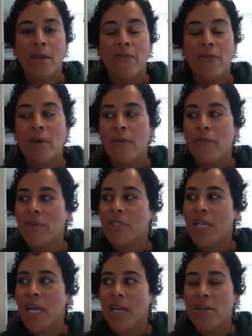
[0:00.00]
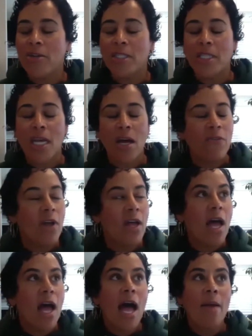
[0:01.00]
If you say to yourself,
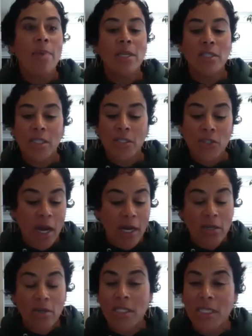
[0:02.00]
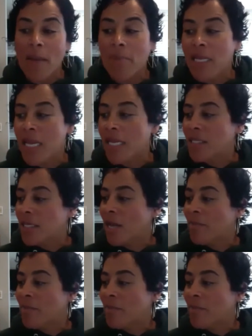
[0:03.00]
I've been just trying to do this application,